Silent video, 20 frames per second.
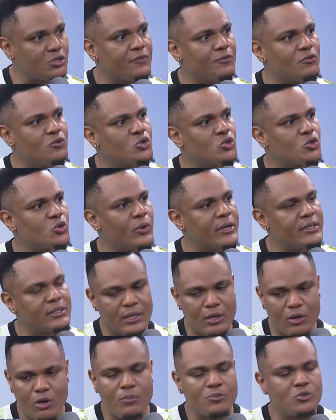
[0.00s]
even so once
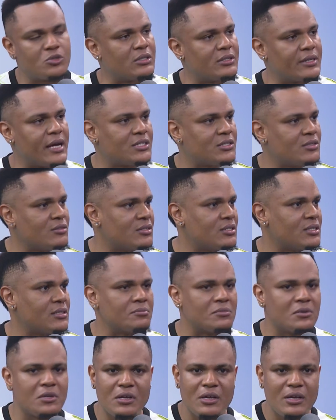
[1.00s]
they come to the national
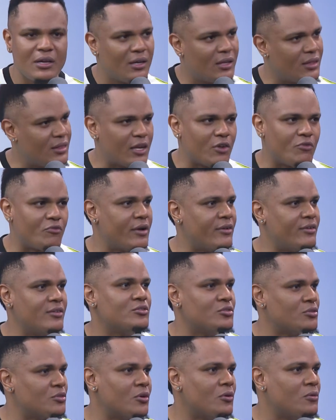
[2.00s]
team, they are ready
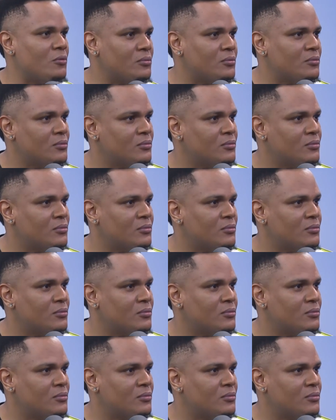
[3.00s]
to go?